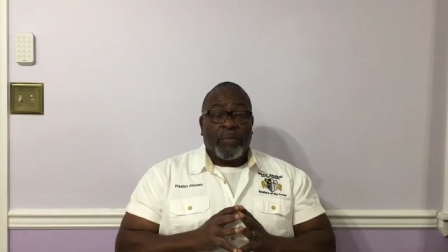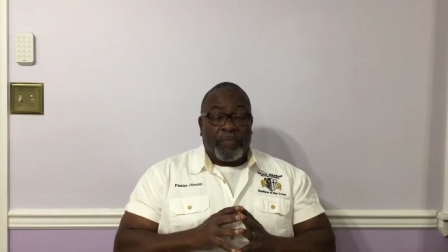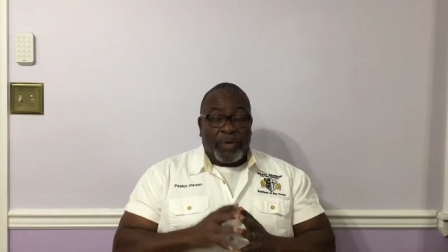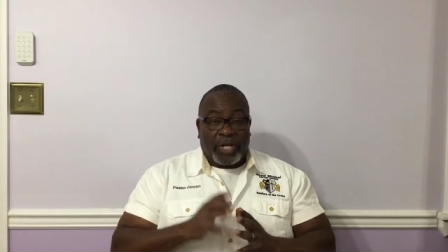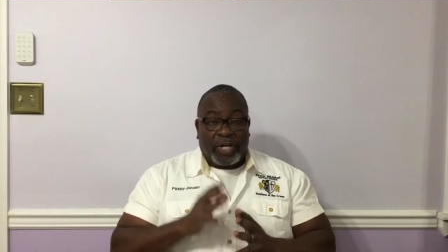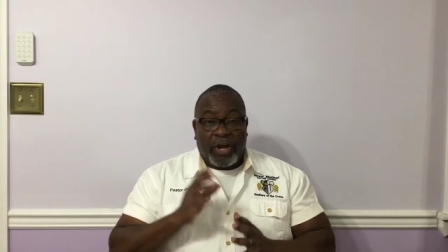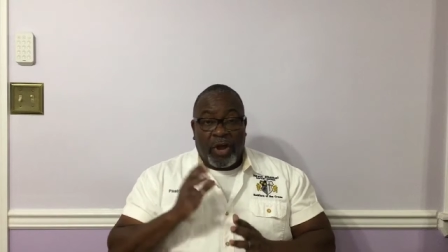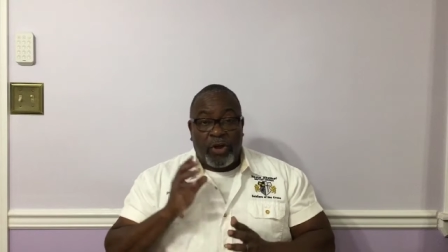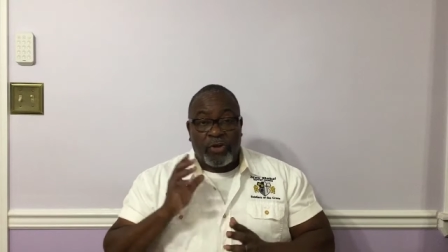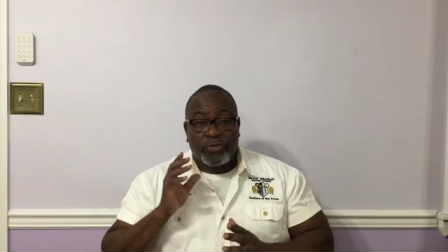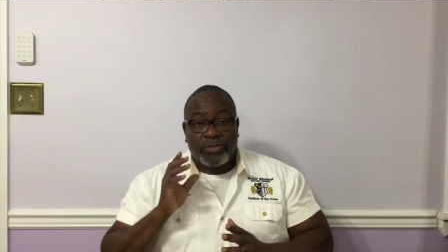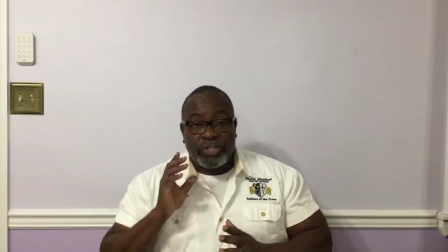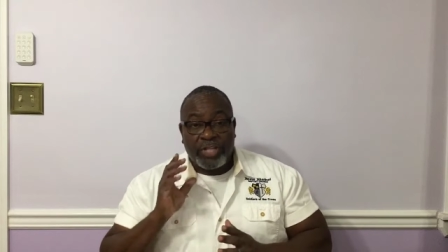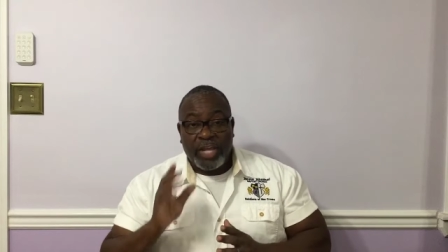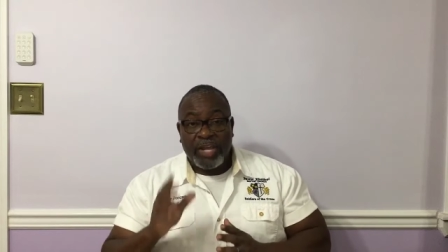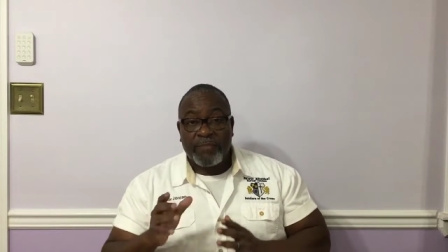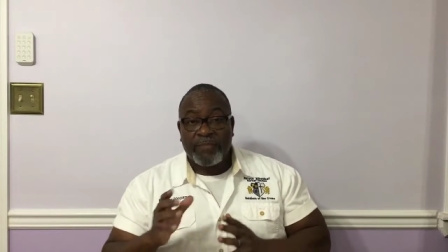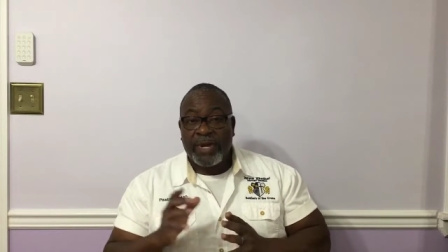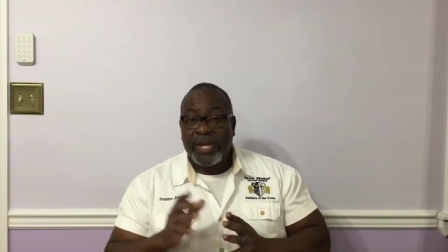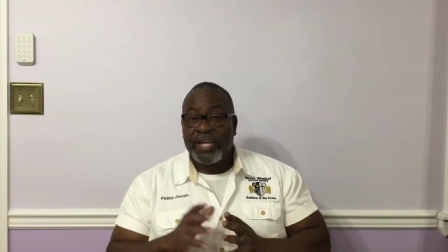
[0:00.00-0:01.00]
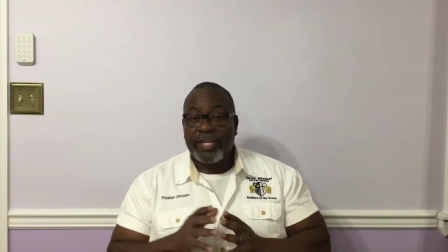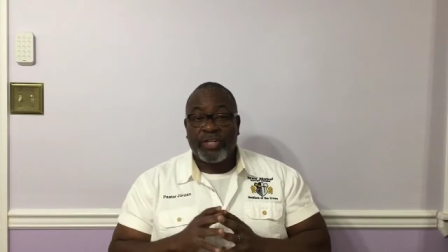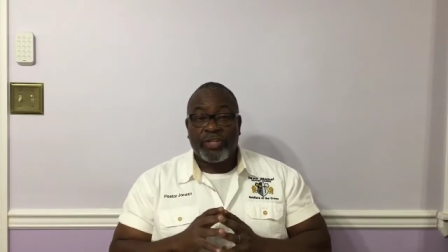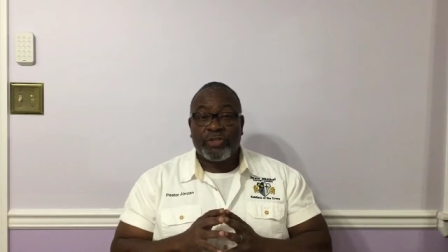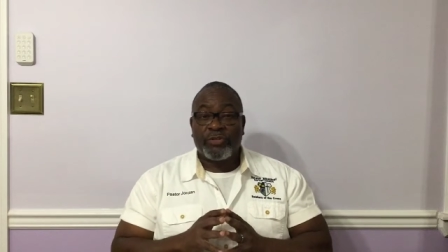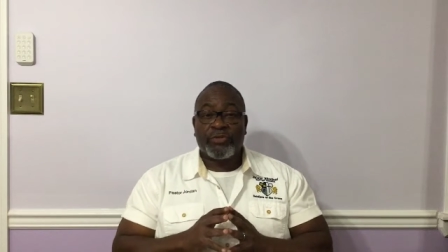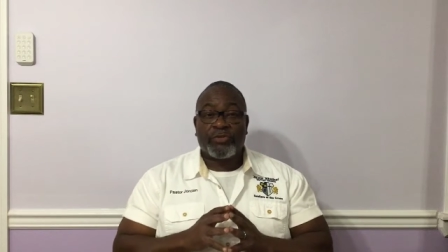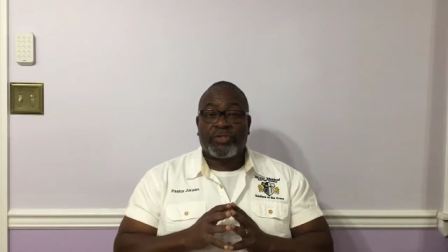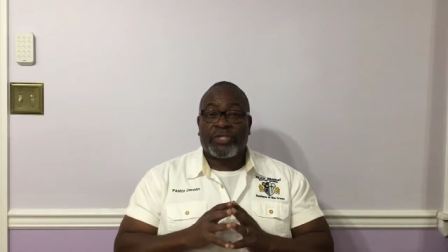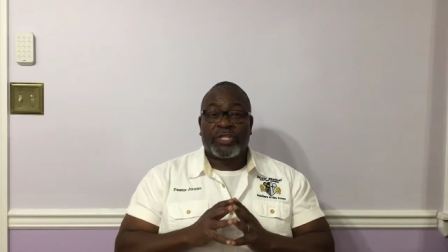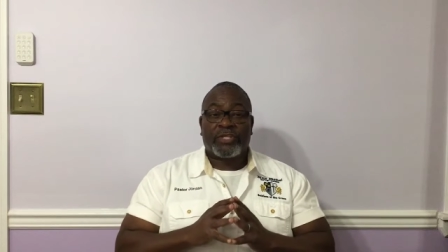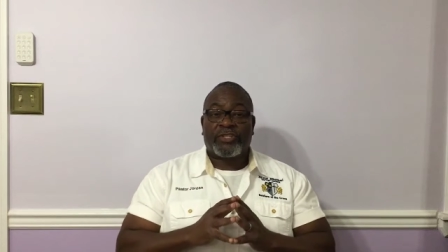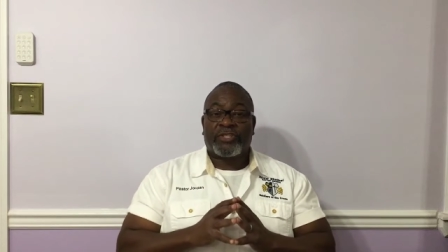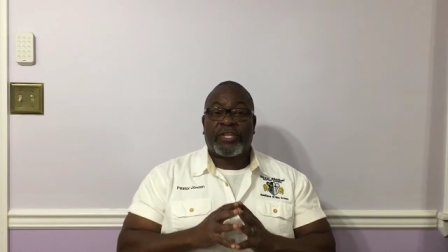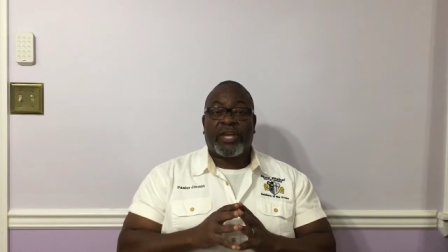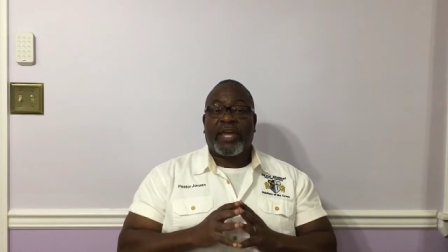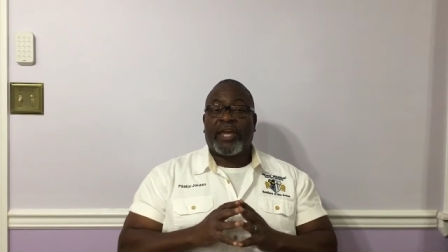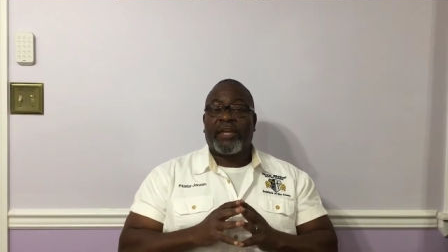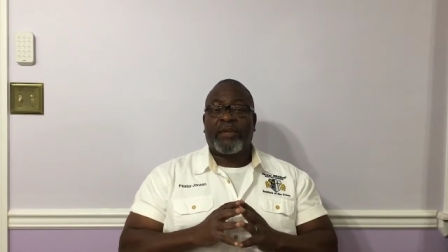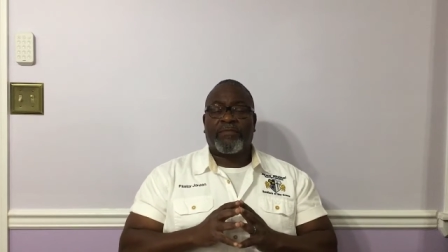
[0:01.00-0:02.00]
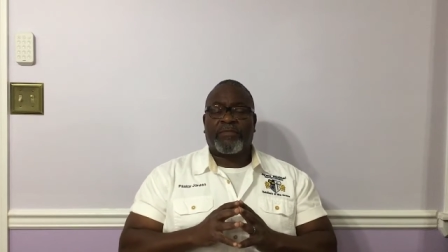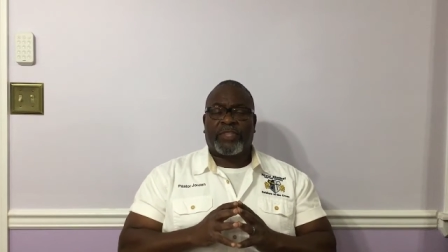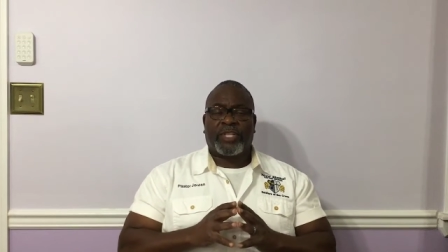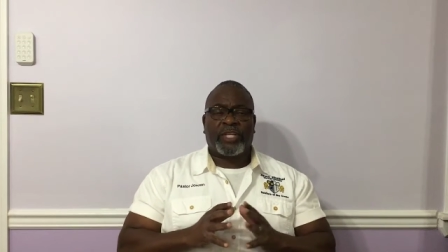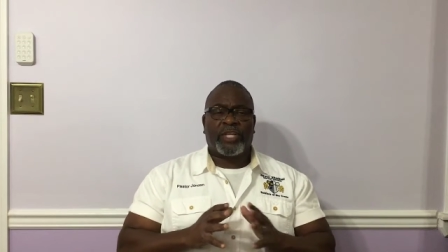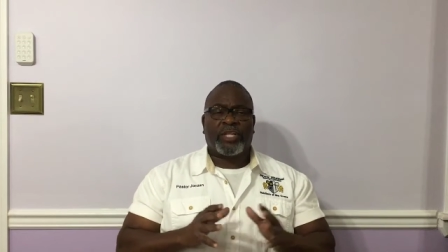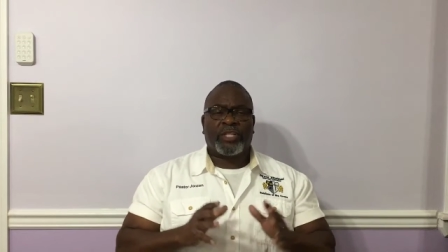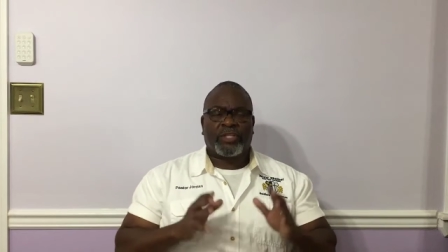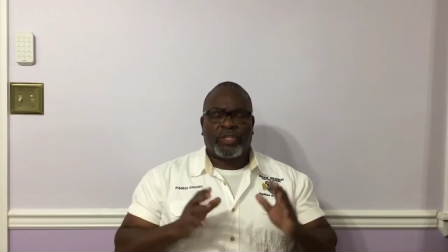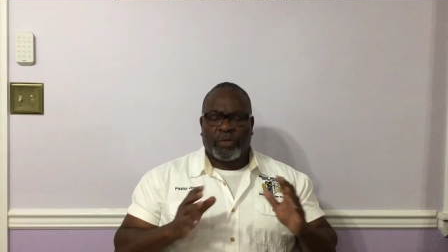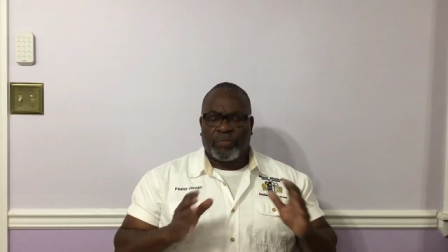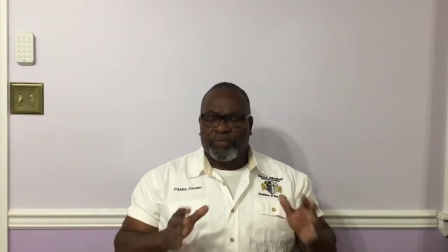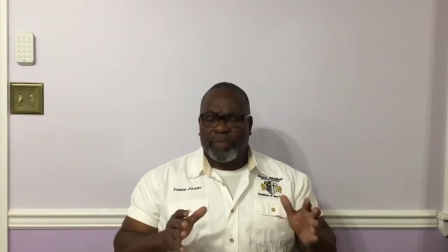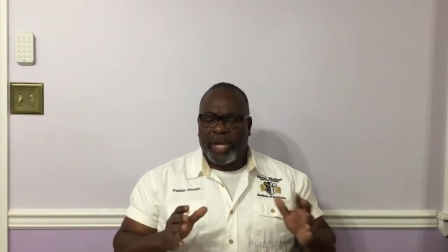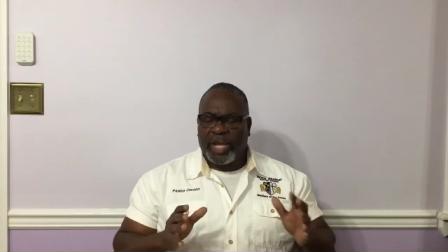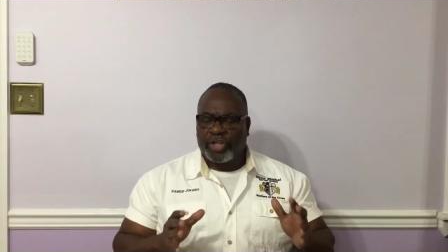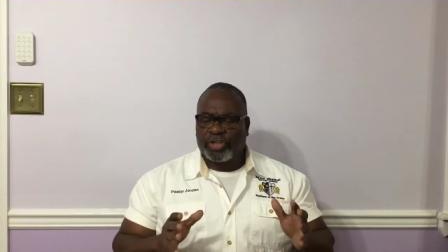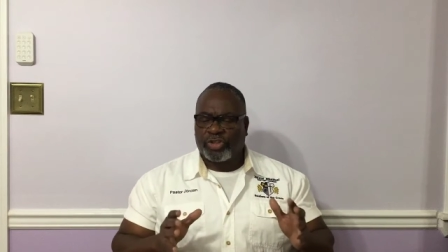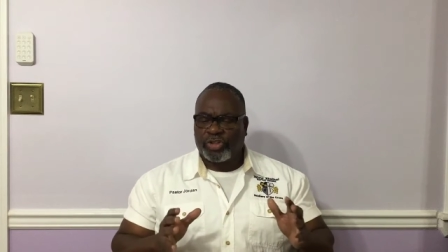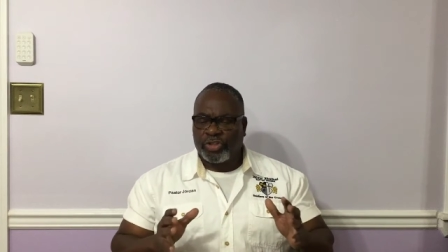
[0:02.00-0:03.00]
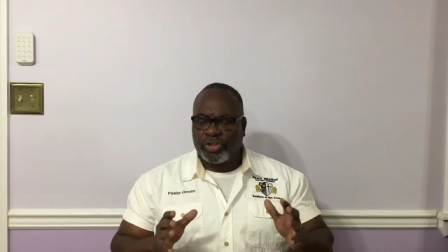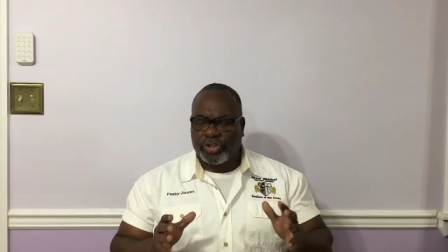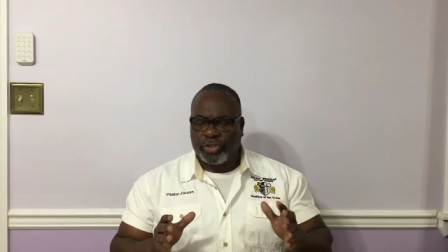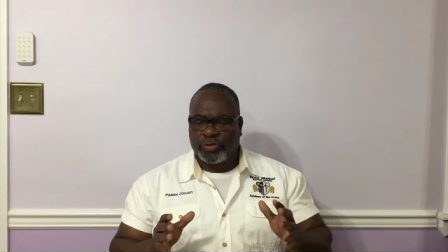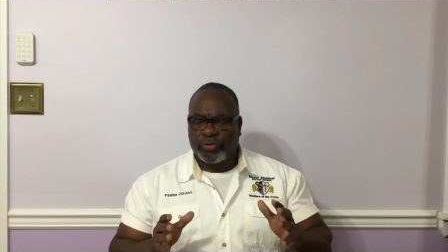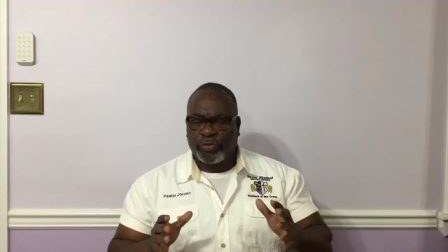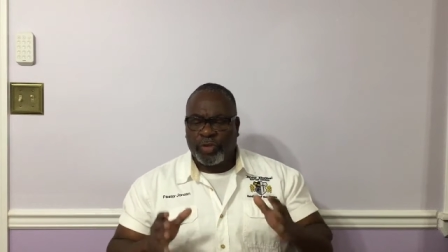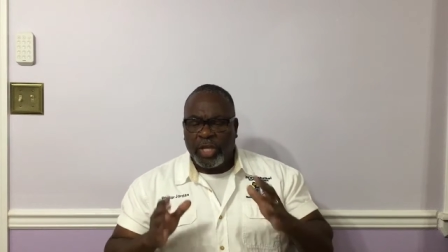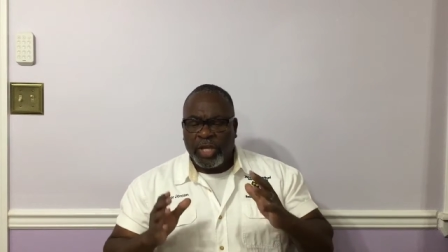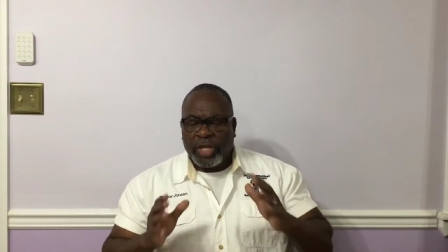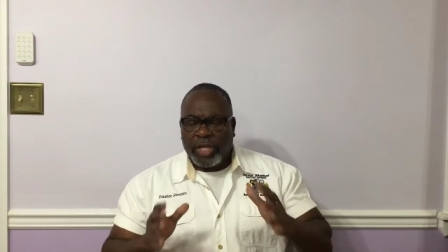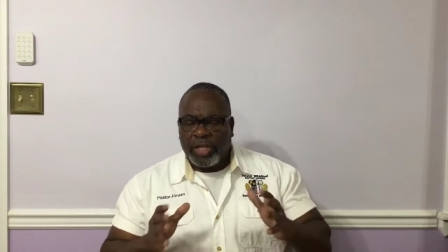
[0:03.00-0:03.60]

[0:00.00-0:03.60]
because they may use the same thing to measure you.